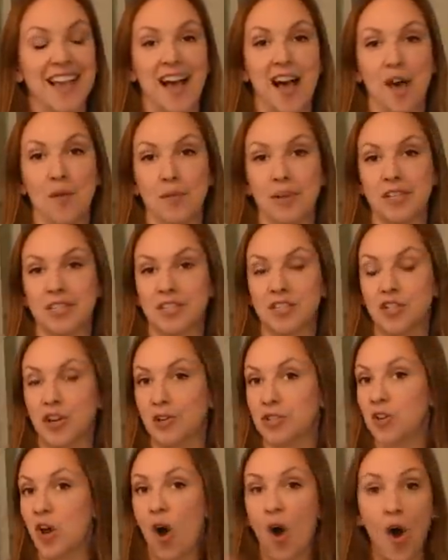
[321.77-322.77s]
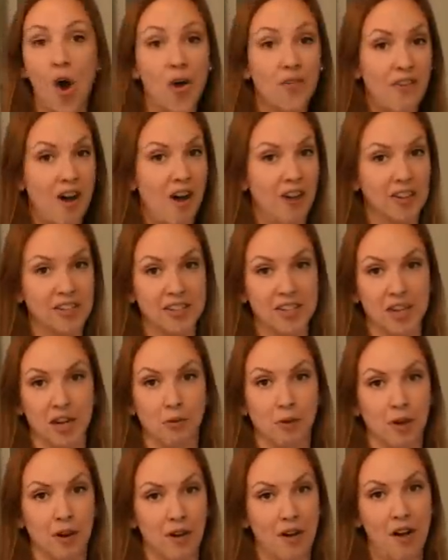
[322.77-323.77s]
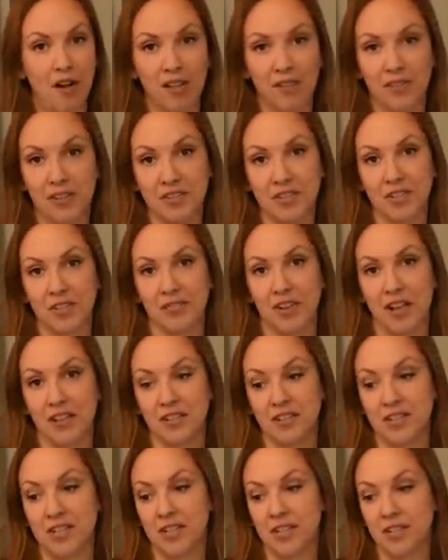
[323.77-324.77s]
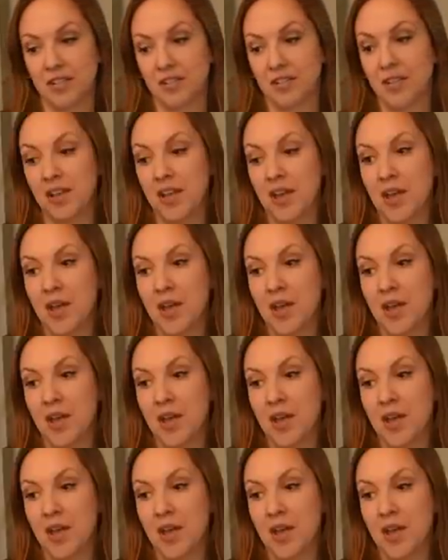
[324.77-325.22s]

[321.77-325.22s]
It's, you know, it's all volunteer work. All of us are volunteers.